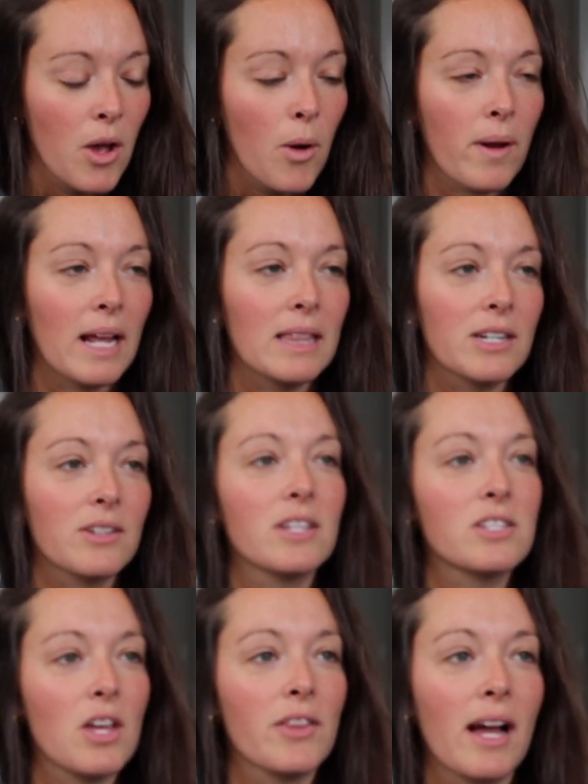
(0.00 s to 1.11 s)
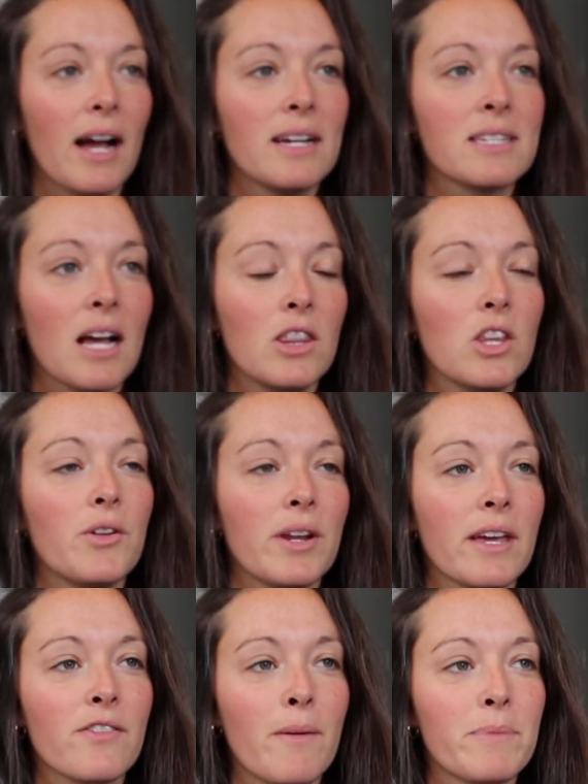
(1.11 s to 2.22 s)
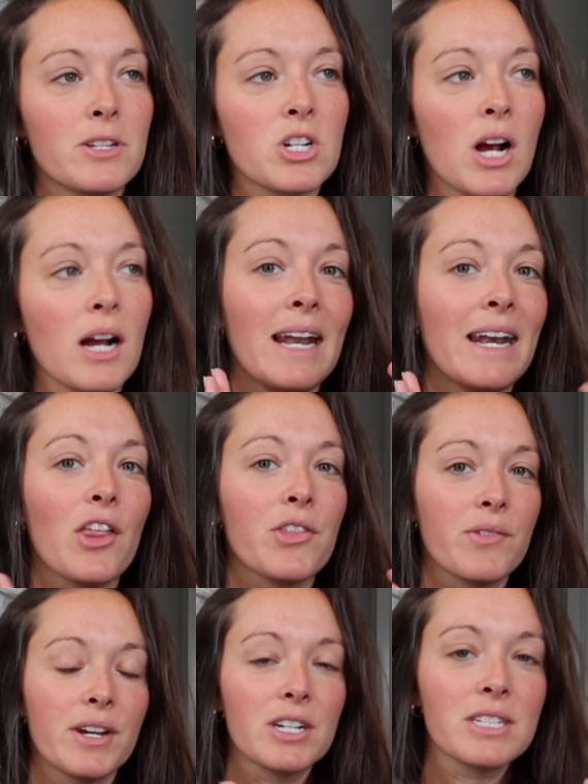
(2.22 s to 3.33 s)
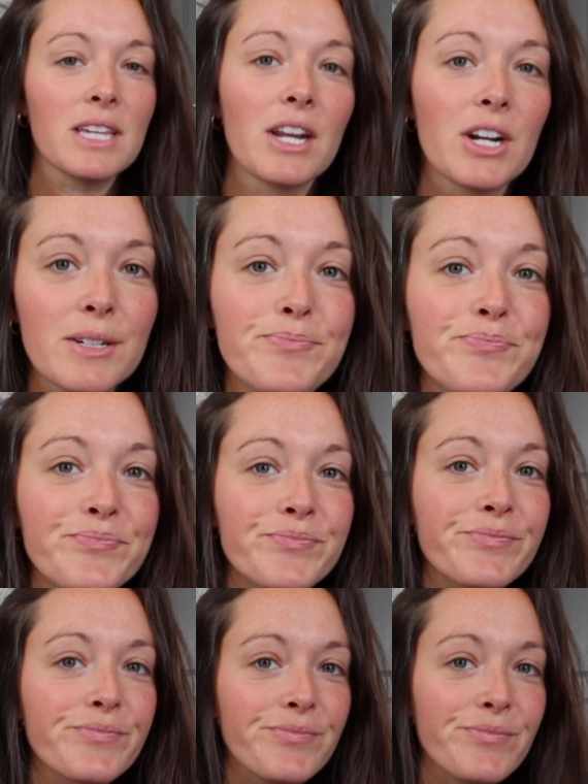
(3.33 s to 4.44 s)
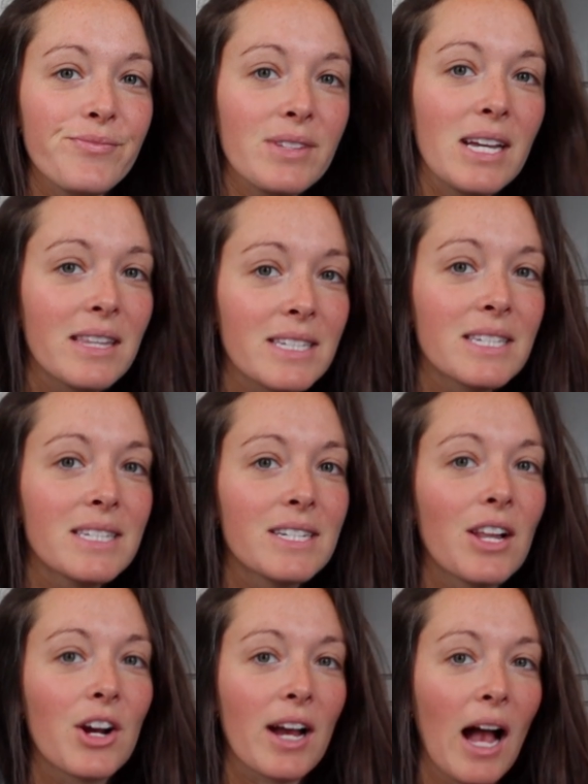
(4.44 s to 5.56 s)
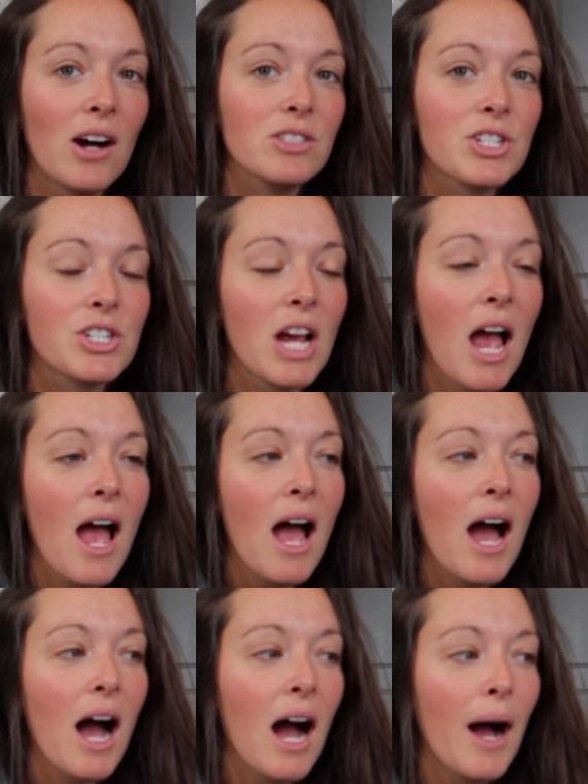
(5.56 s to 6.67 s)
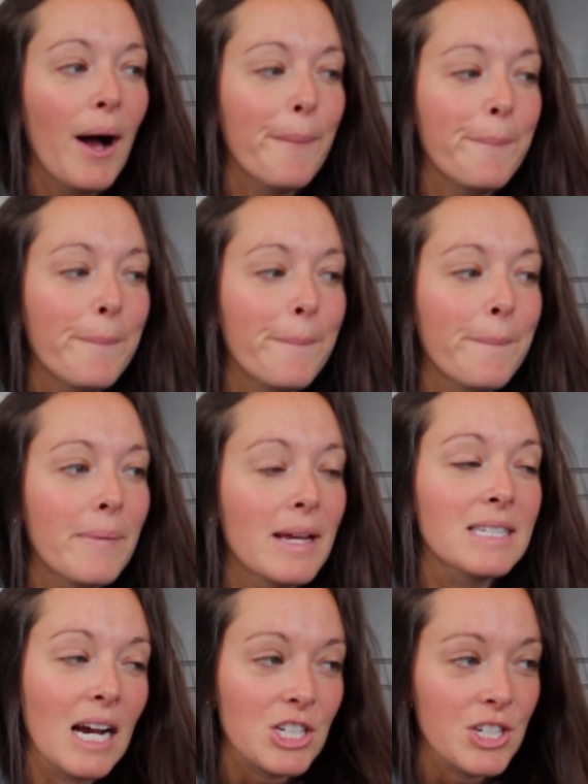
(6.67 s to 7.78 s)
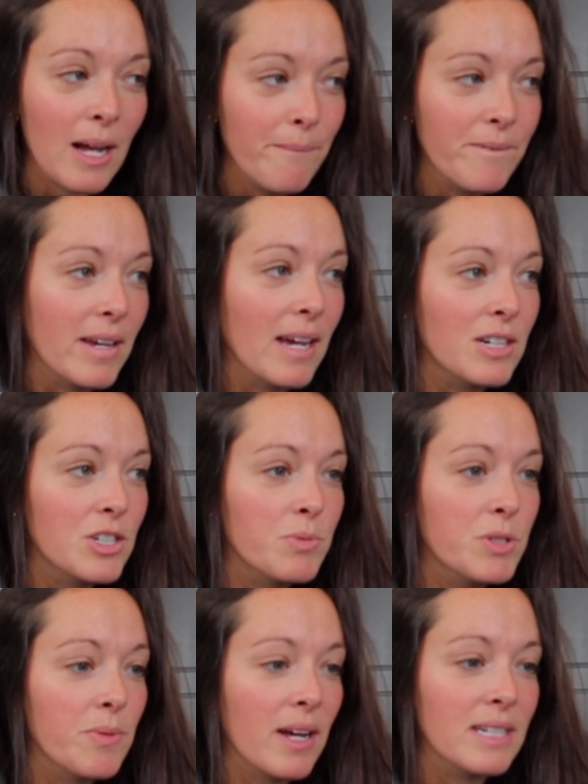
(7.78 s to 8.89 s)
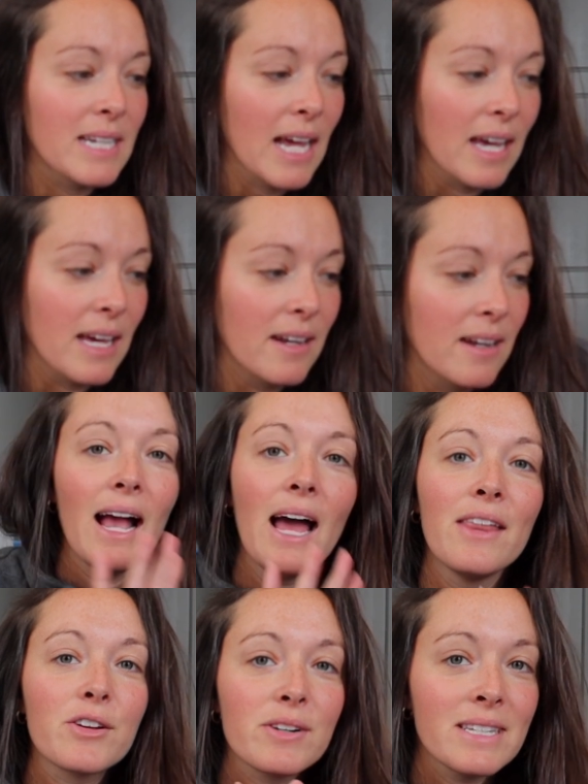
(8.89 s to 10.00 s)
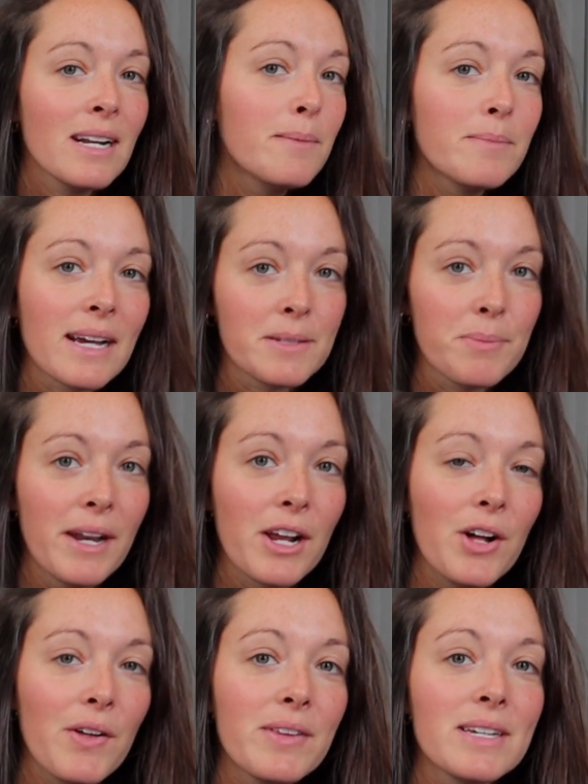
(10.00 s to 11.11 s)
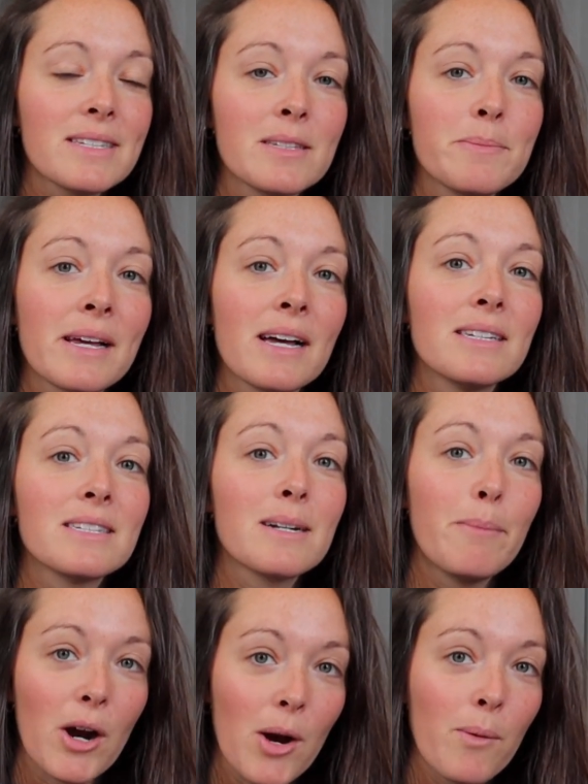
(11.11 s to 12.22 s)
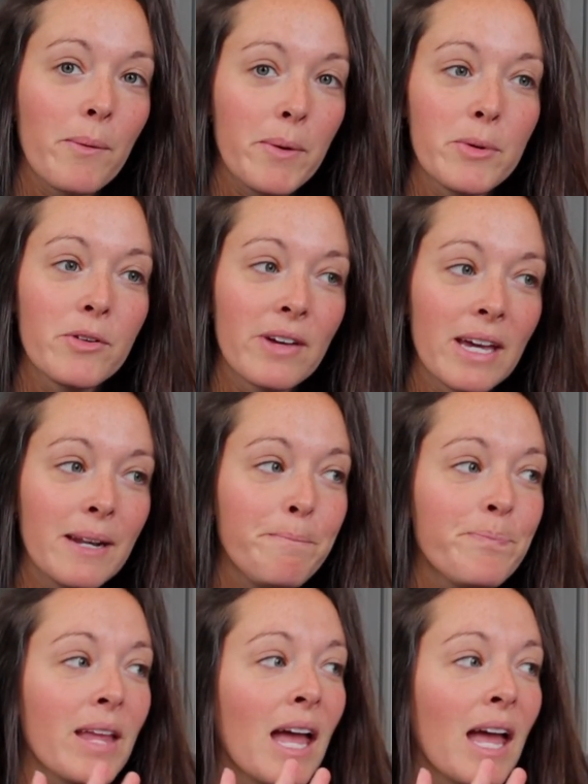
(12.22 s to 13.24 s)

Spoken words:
when I literally saw the guys unloading it from the truck, and now 3 years later, this is still our couch. It's actually comfy. I just wish we got tan. And the reason I'm explaining all of this is because tomorrow when we move in,